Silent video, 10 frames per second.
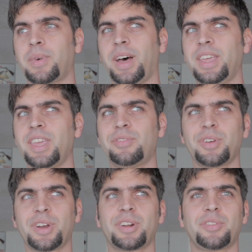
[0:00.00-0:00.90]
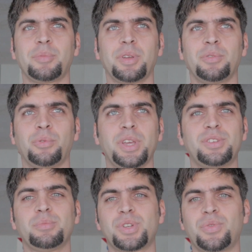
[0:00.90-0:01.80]
I can't figure out if I'm getting way
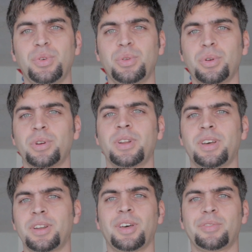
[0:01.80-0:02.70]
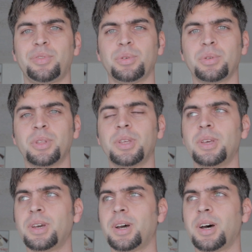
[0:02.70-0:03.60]
too much fuel or not enough fuel,
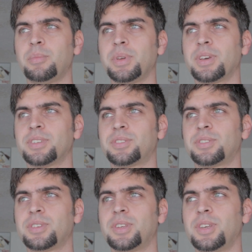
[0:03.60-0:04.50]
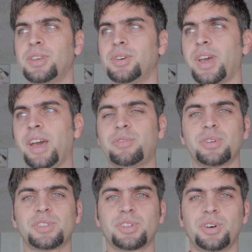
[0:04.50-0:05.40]
because after
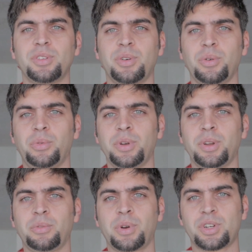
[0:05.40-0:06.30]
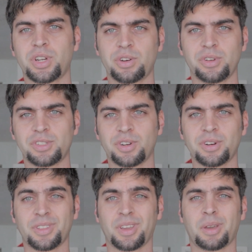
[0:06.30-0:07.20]
it stalled, when I tried to
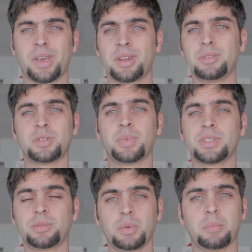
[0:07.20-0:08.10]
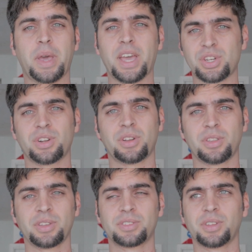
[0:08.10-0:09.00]
restart it, like I had to just basically be mashing on
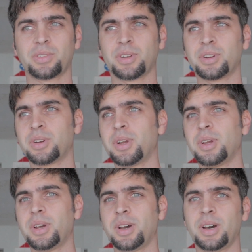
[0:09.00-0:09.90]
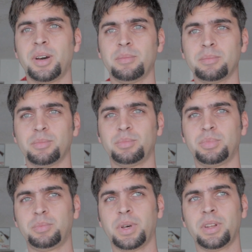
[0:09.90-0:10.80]
the accelerator,
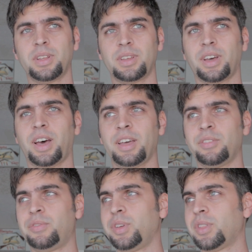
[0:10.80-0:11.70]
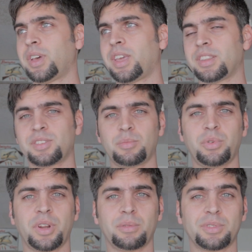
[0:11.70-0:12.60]
but I feel like at some
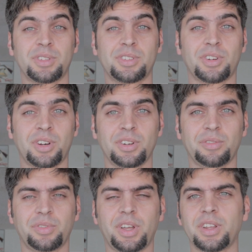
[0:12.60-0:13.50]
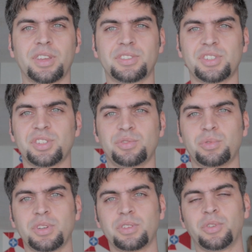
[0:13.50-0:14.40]
point I was starting to flood it because it just
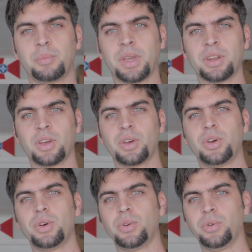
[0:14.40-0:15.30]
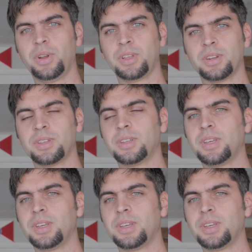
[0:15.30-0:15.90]
wouldn't remain running.